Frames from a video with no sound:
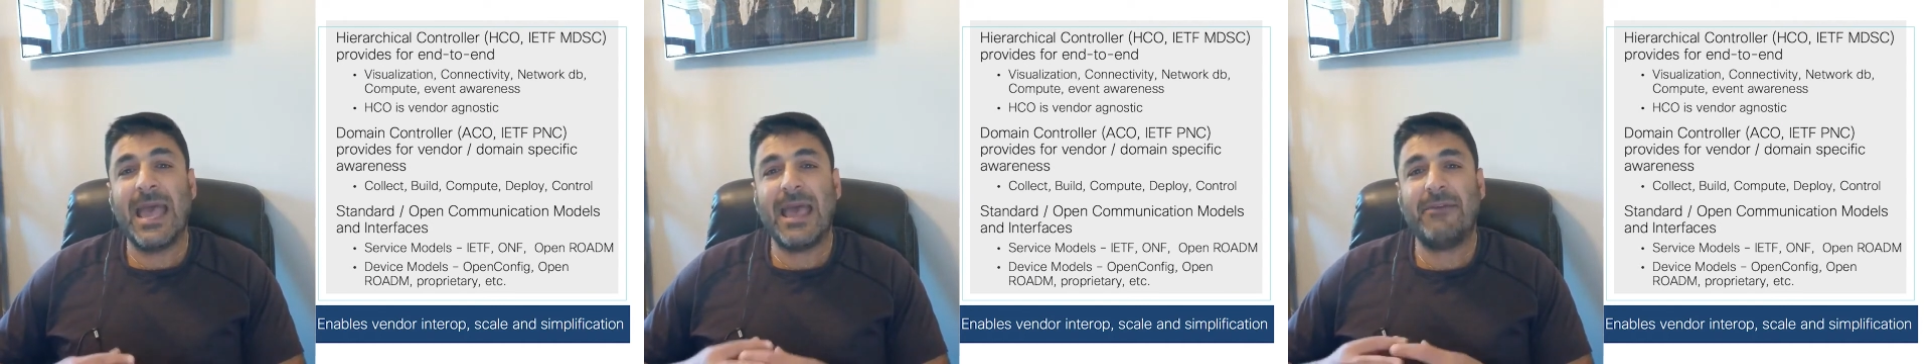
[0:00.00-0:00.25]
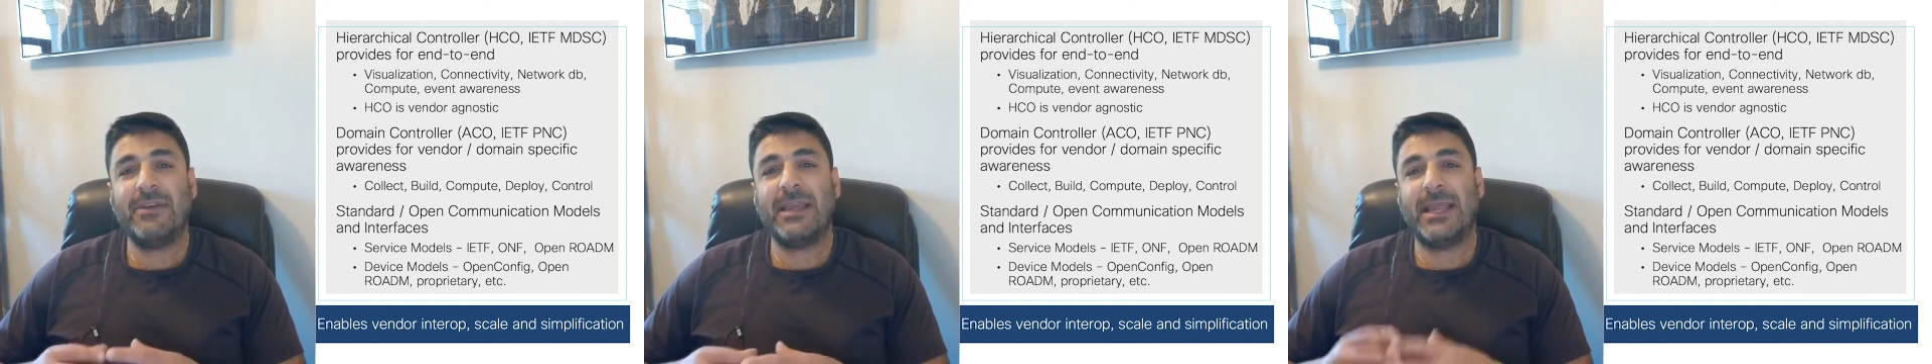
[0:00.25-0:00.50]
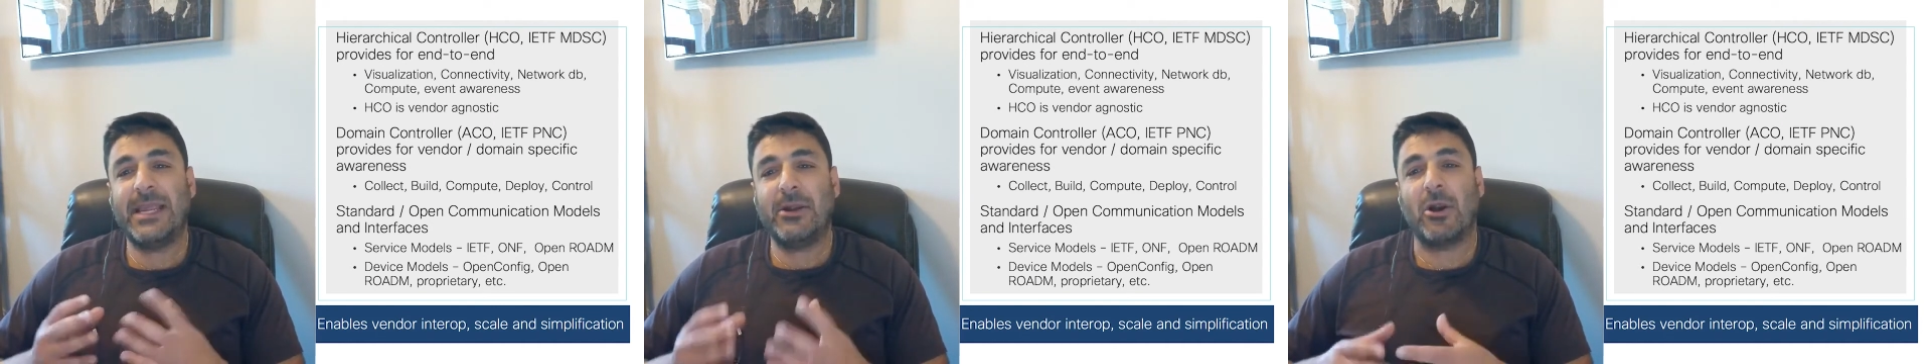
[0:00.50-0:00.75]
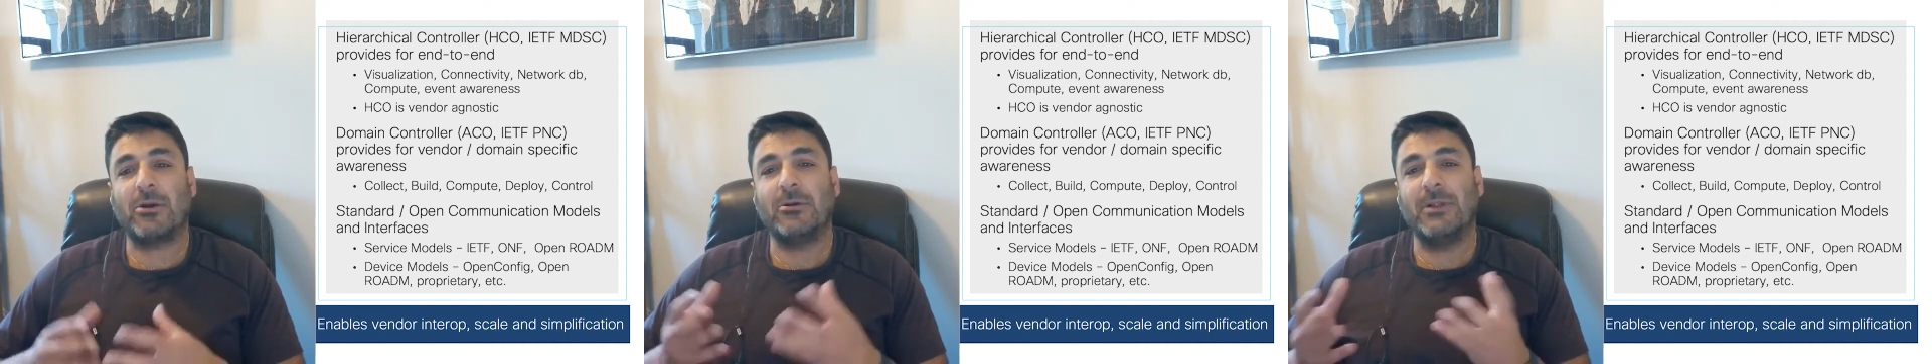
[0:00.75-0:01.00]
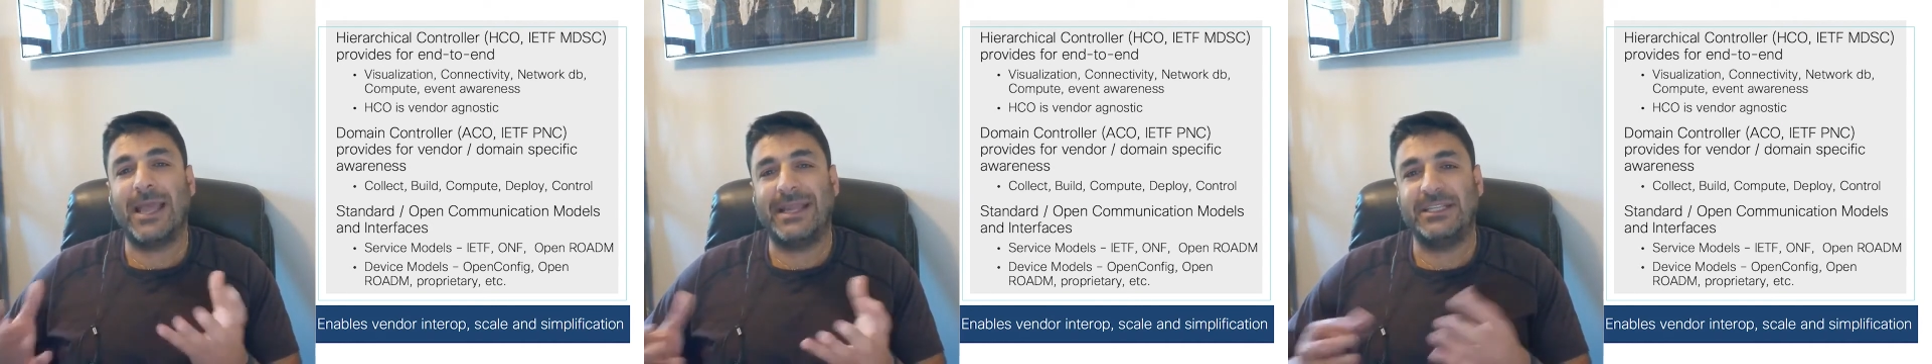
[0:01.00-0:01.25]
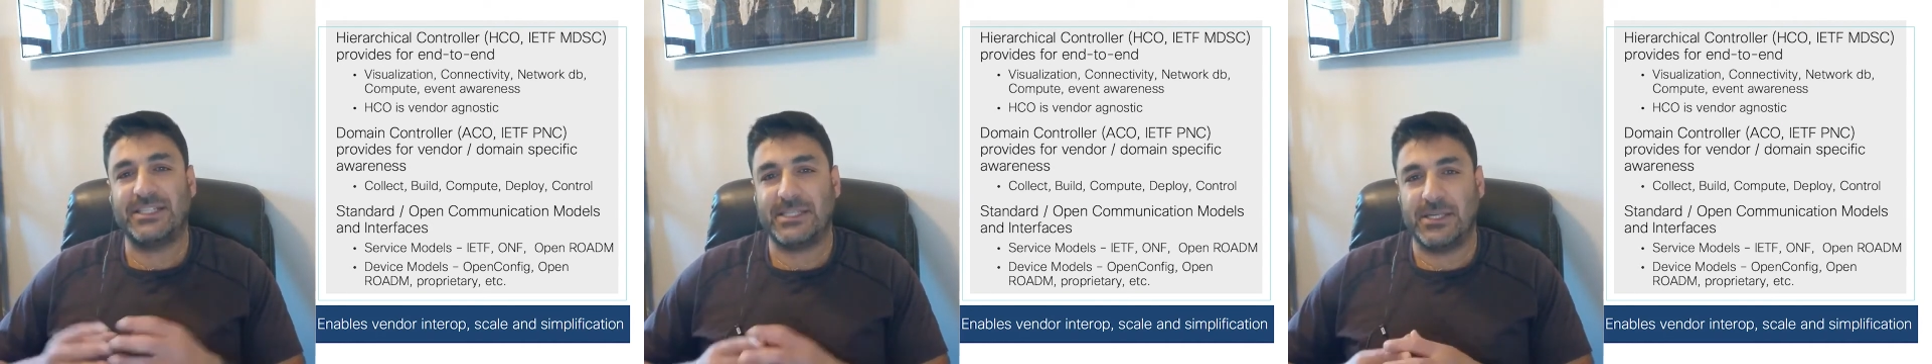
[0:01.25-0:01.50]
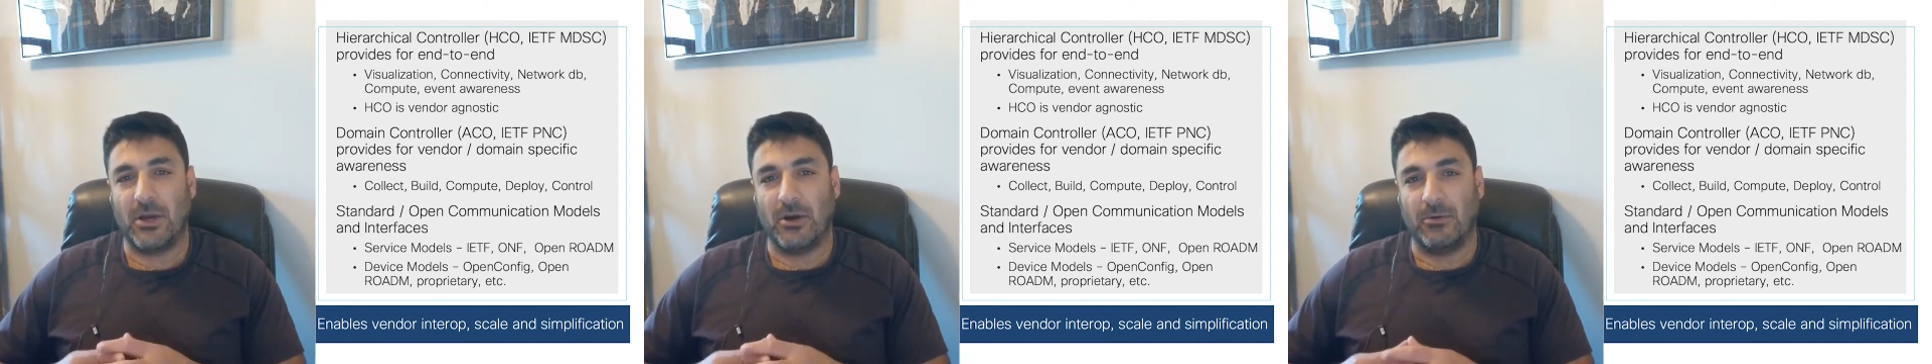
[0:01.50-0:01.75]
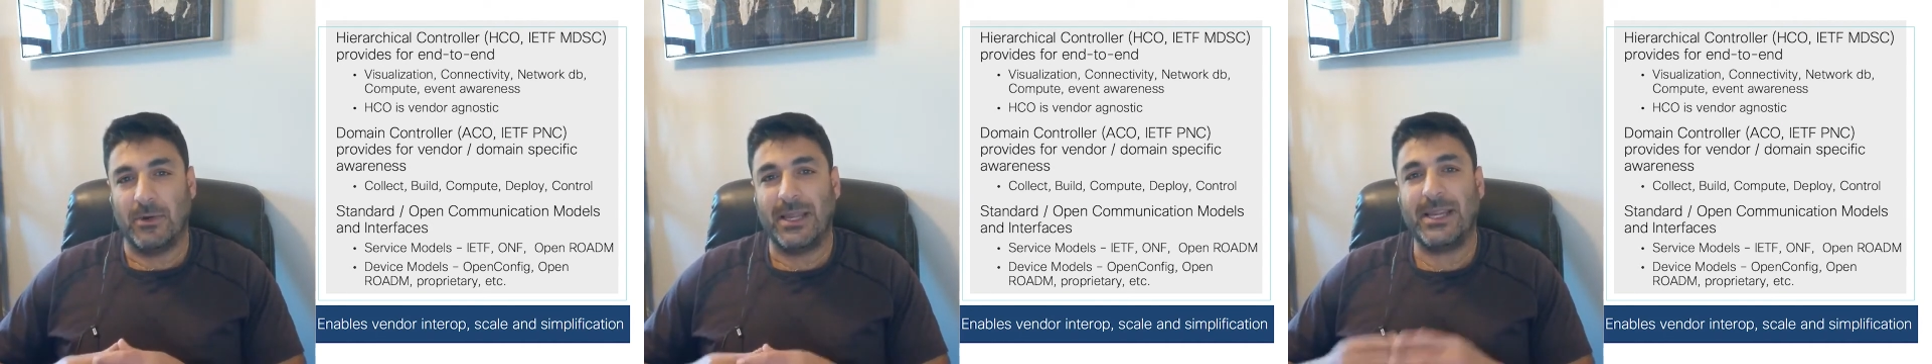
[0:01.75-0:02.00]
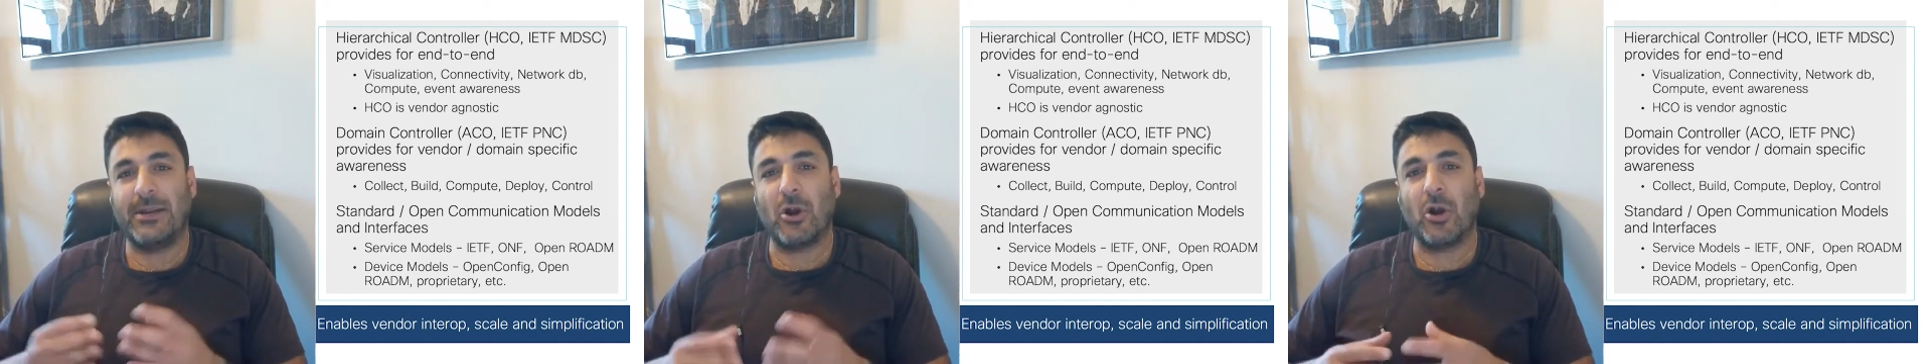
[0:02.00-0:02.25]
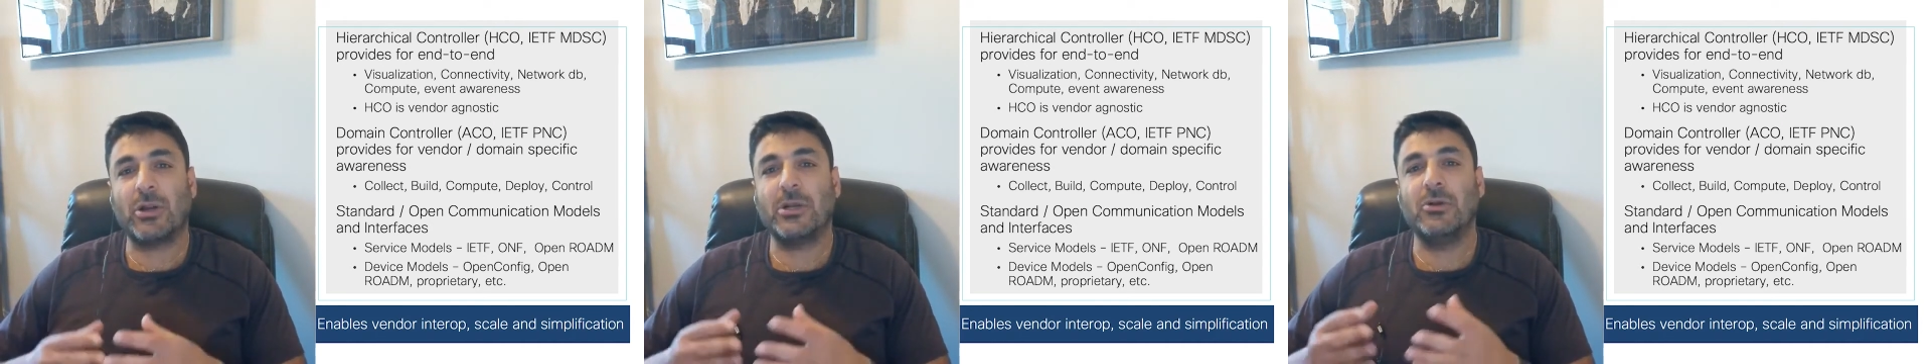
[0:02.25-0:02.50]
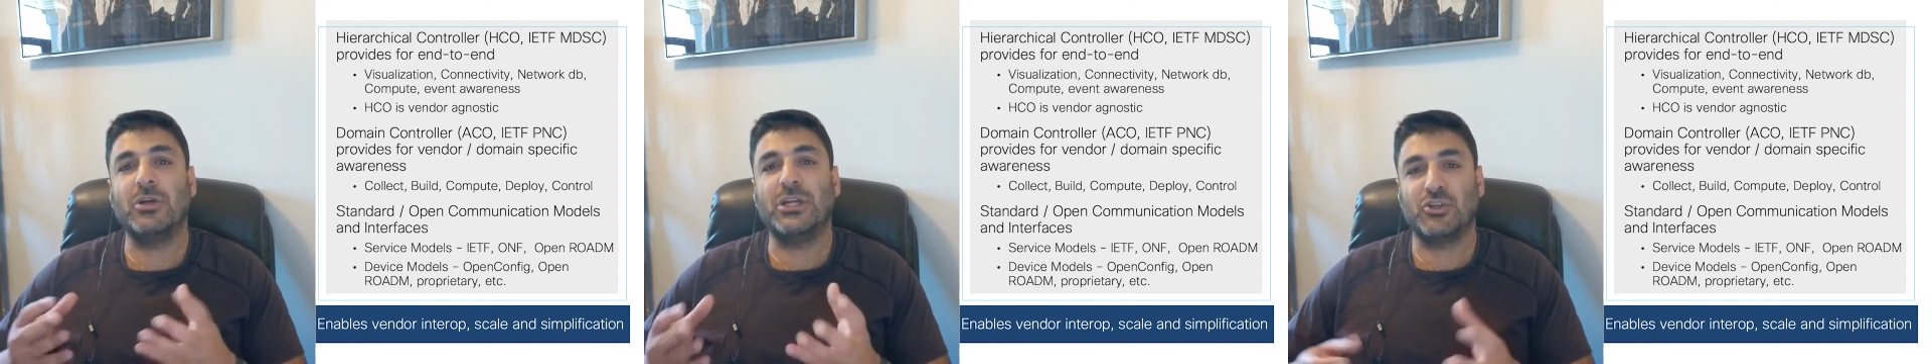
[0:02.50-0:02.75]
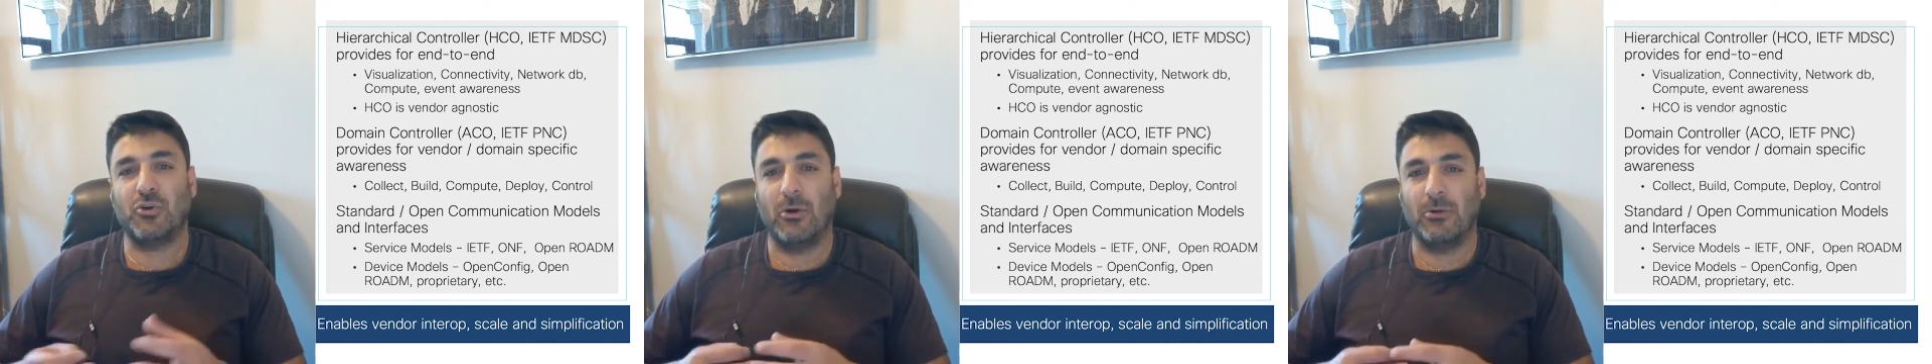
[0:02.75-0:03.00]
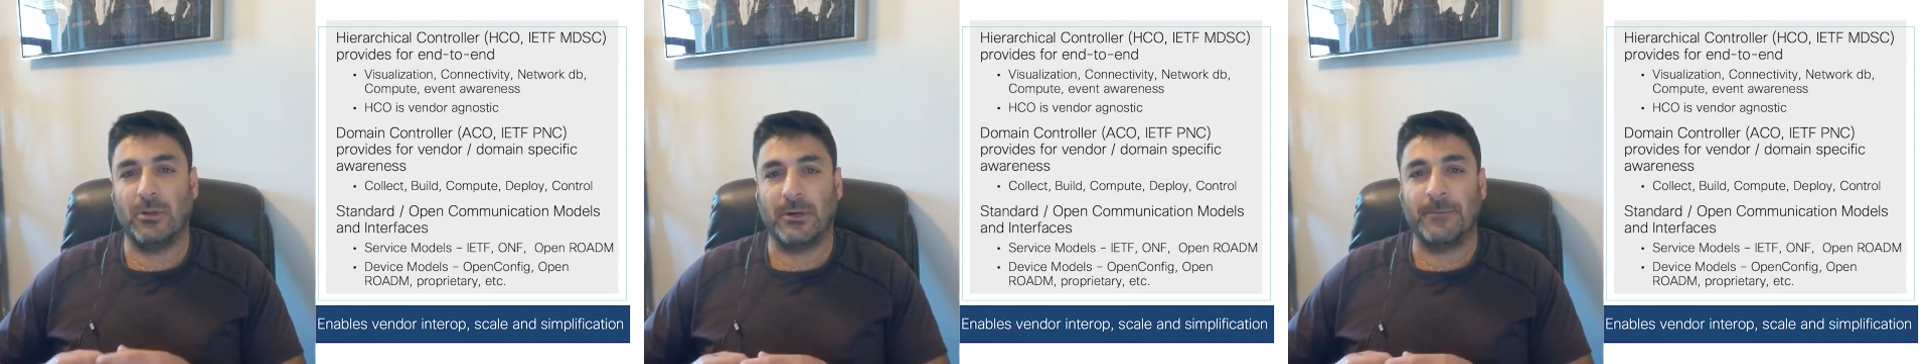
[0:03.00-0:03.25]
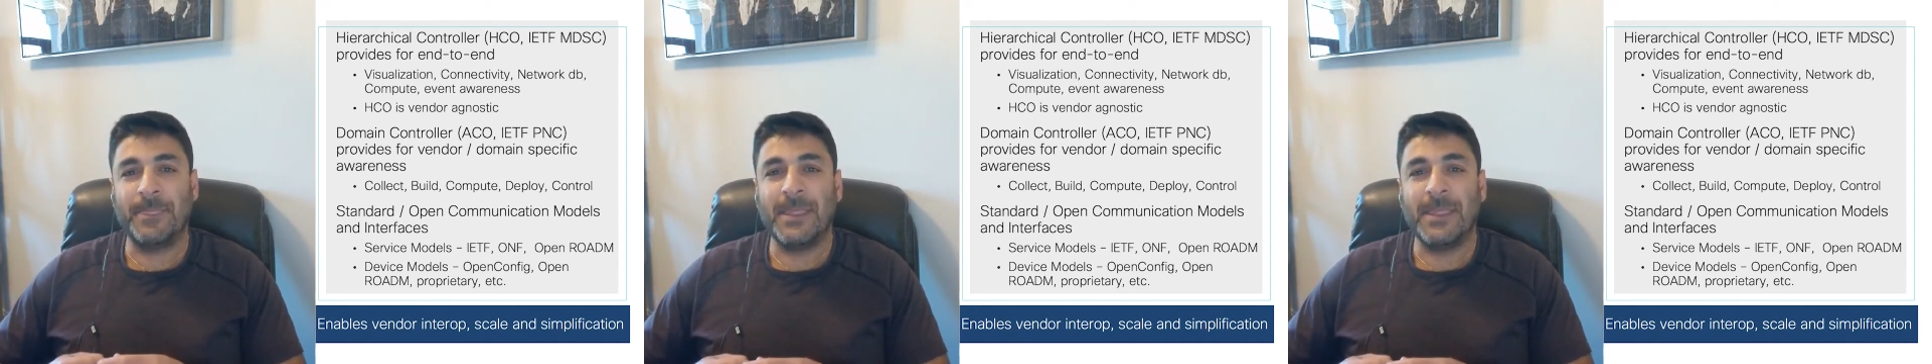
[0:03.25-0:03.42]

having a hierarchical HCO, a hierarchical controller,